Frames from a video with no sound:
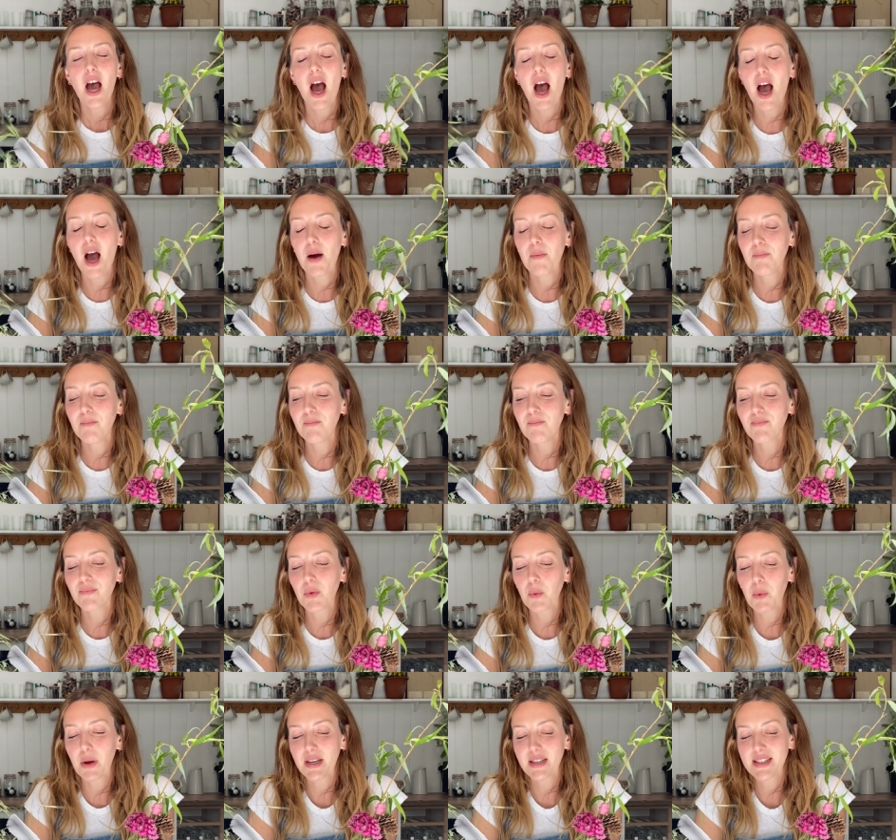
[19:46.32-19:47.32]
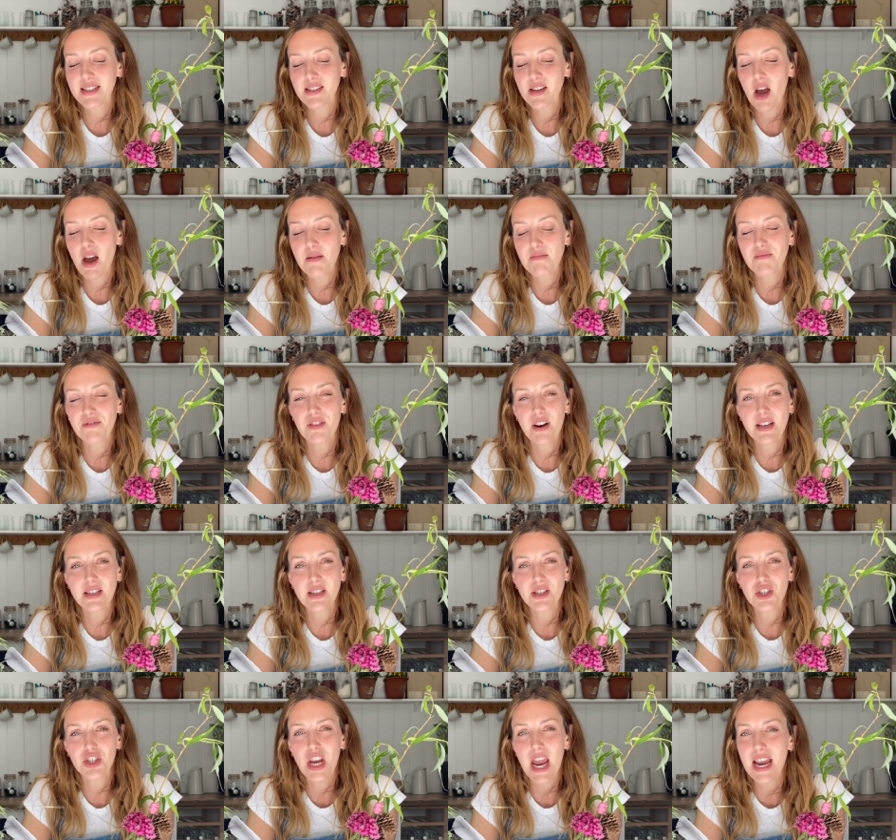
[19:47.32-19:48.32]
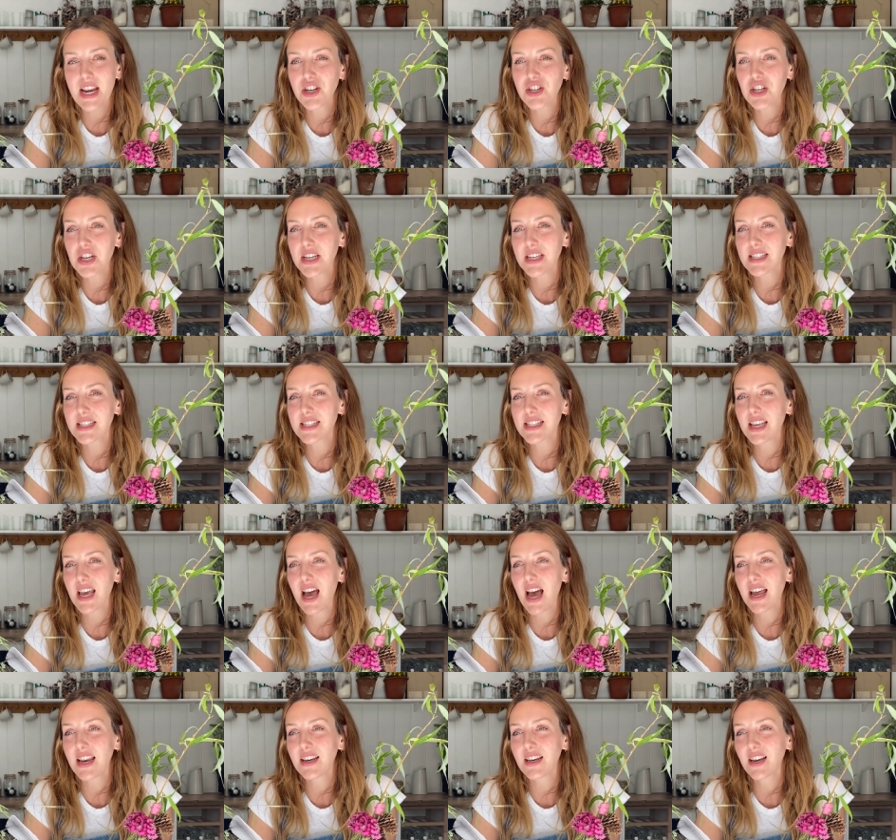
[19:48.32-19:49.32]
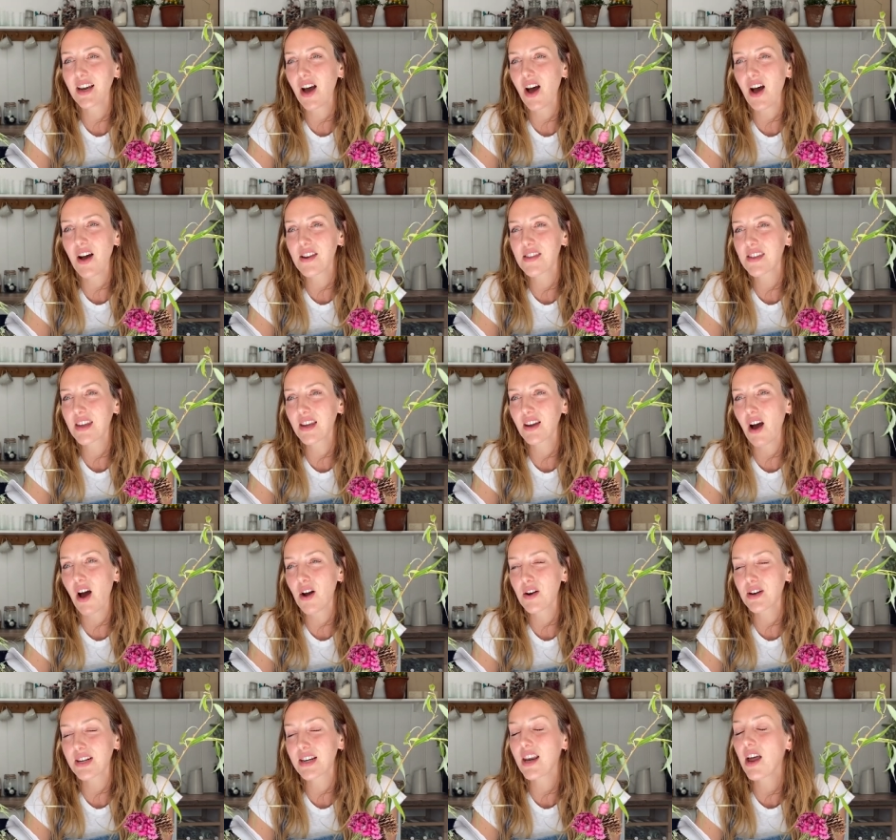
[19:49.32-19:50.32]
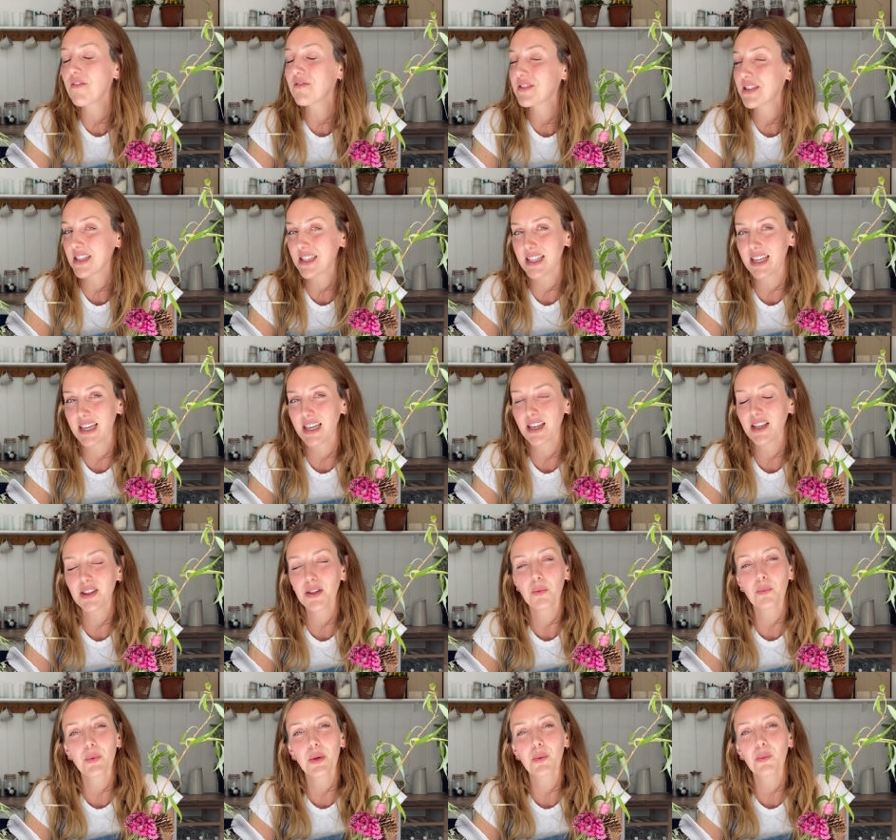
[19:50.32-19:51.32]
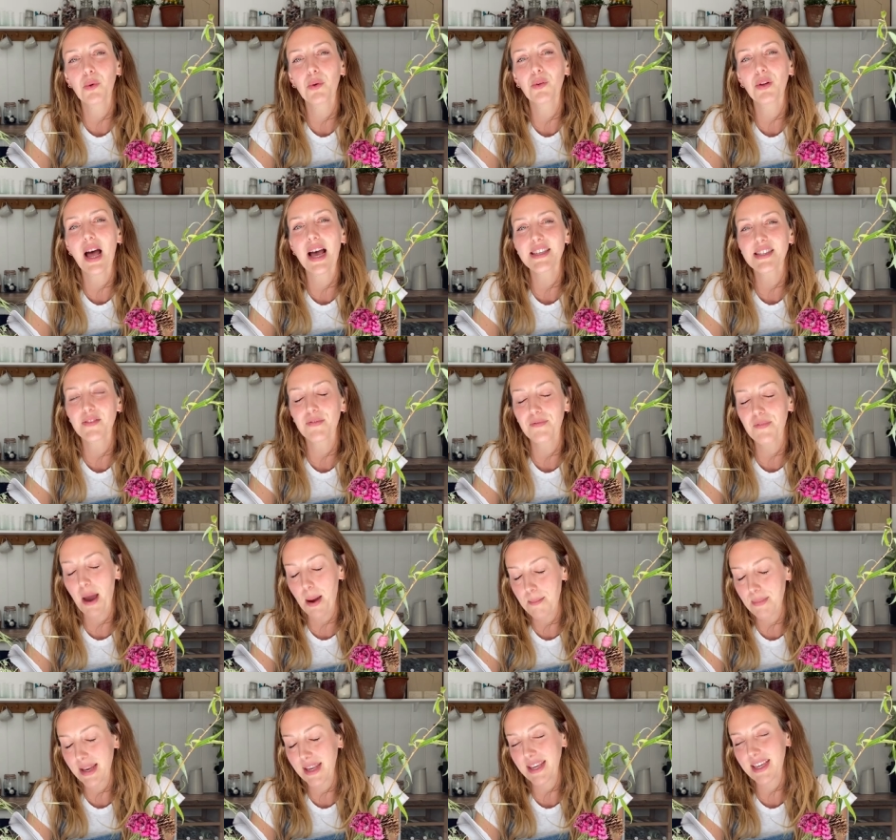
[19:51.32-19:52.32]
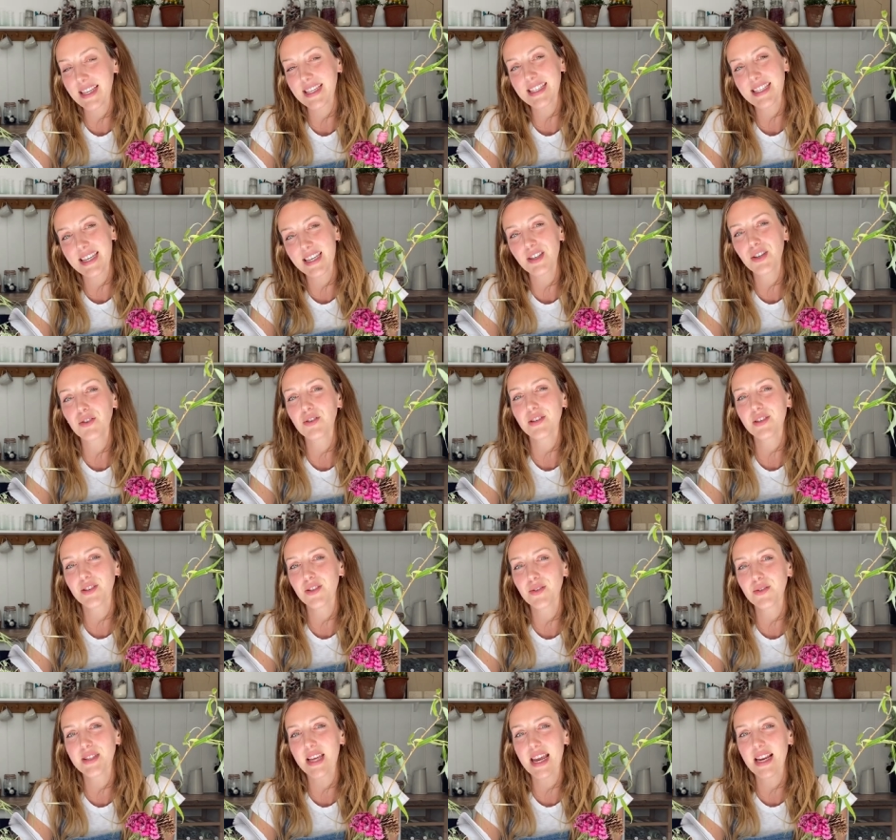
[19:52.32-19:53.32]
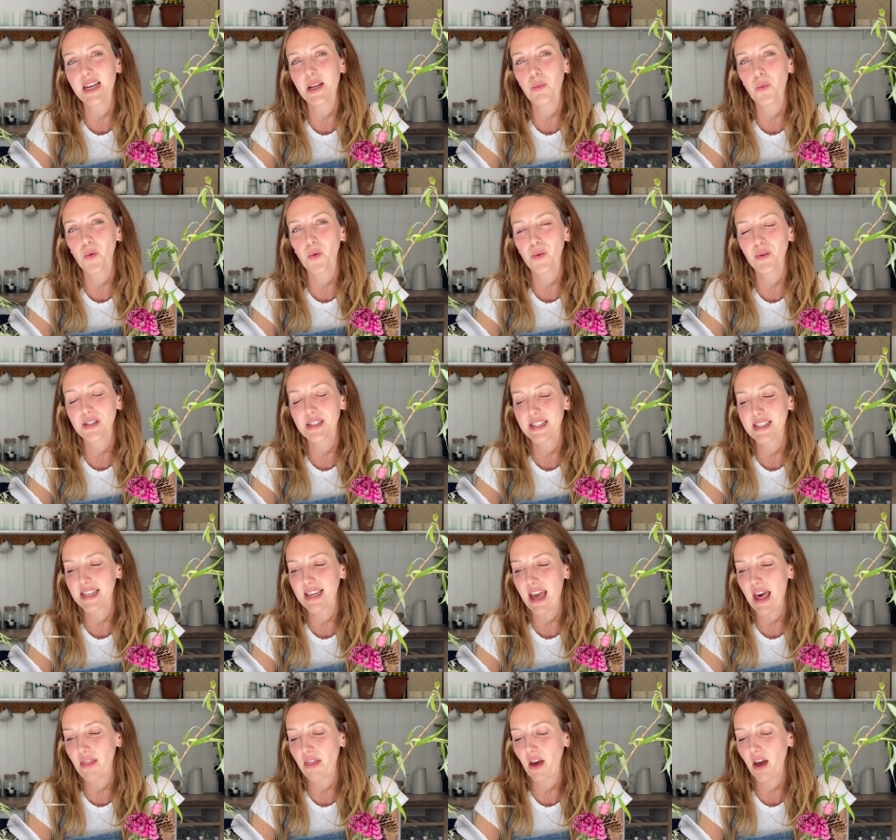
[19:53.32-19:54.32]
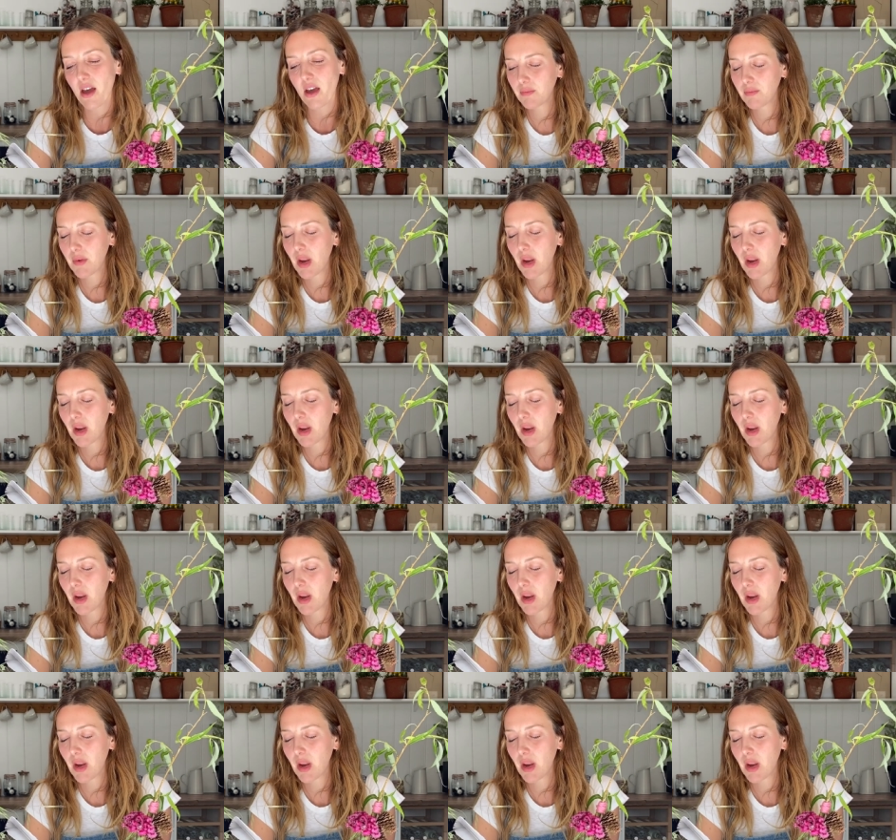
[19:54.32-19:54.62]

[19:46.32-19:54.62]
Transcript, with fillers: um, when this time for us changes and i think i'd love to think that we will as a family continue to do daily walks together